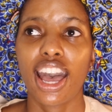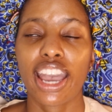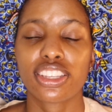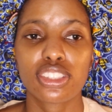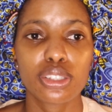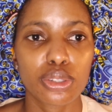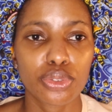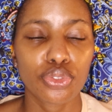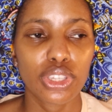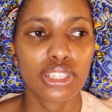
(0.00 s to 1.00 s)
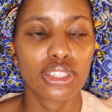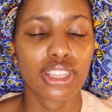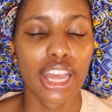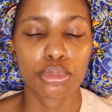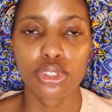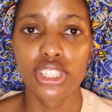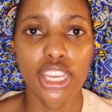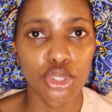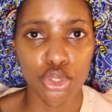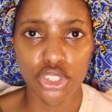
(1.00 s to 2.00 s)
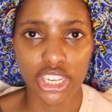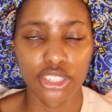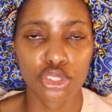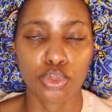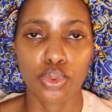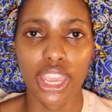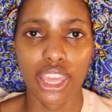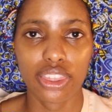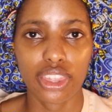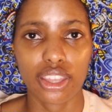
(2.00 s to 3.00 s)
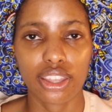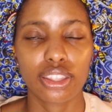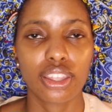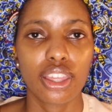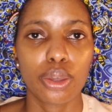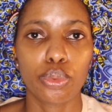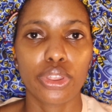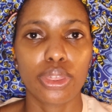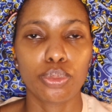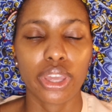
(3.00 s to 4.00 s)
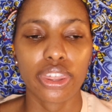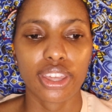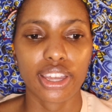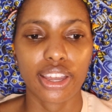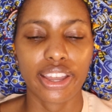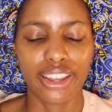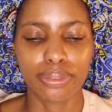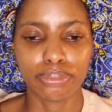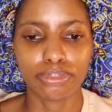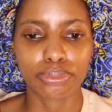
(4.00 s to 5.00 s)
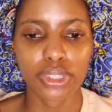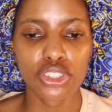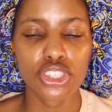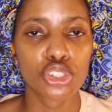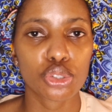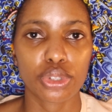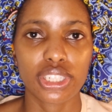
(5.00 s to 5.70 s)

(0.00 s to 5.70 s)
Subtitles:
I'm still tempted to touch where with where the stitches were